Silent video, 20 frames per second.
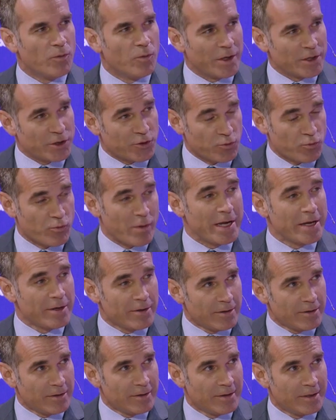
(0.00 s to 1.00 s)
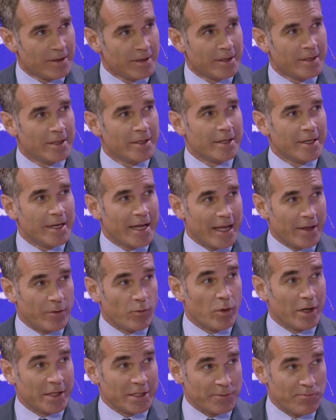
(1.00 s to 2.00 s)
what's real and
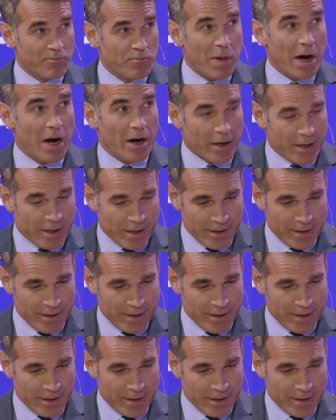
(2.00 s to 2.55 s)
what's bunk.